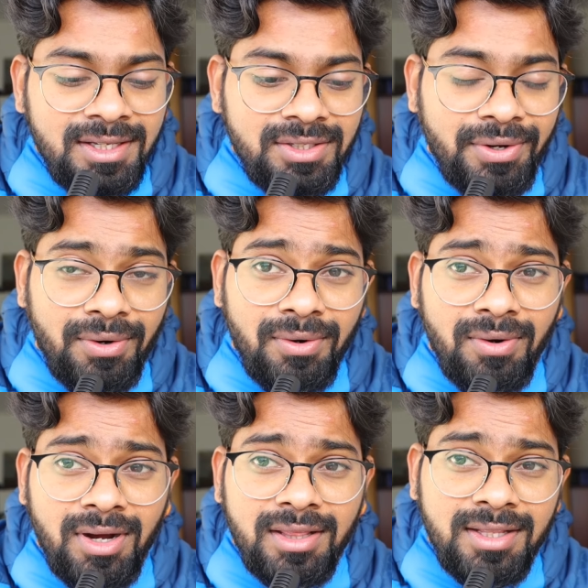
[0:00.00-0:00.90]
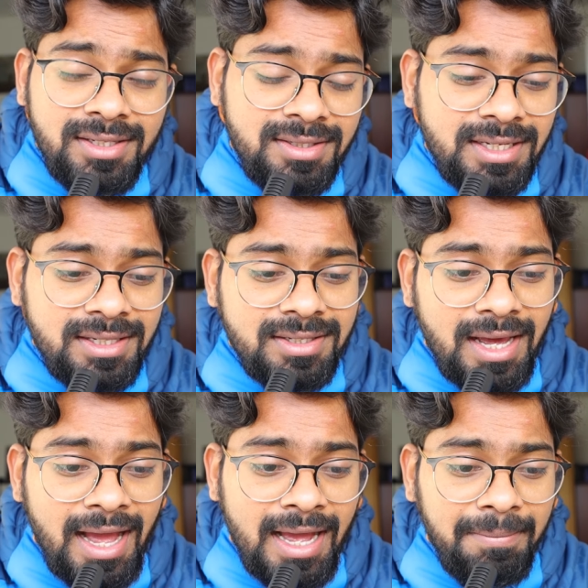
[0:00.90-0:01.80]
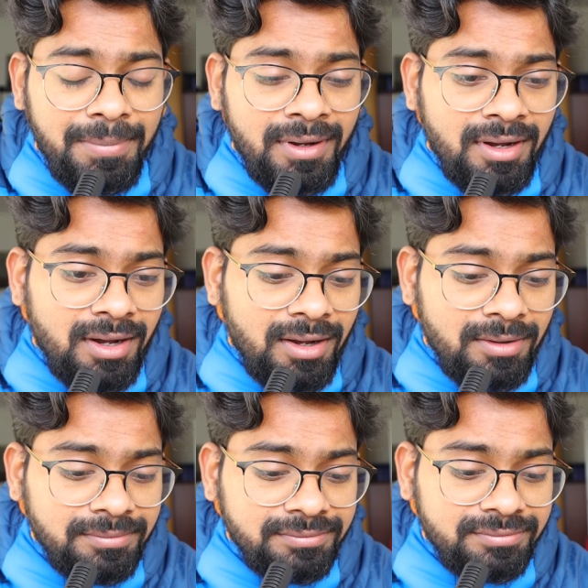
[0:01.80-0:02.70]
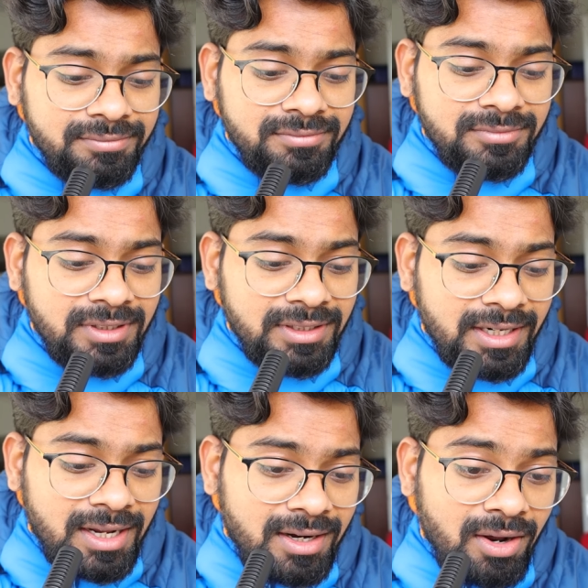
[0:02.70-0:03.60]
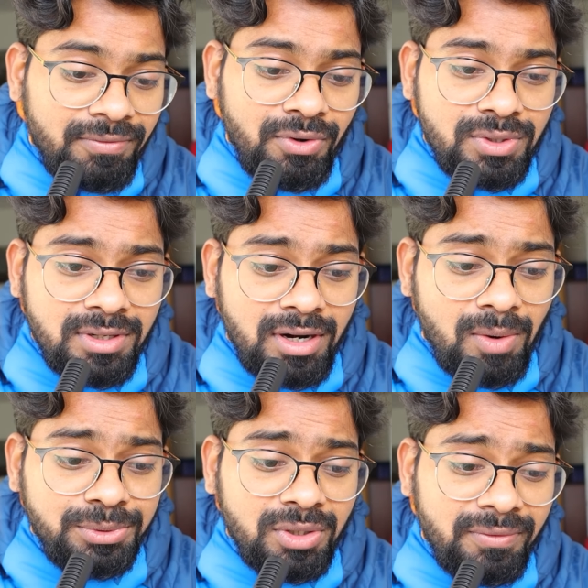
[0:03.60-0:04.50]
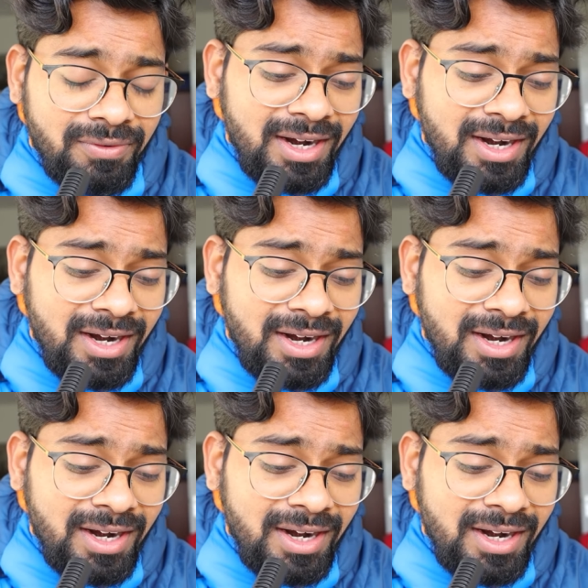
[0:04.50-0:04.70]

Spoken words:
So in this Sixt app, there are of course an option of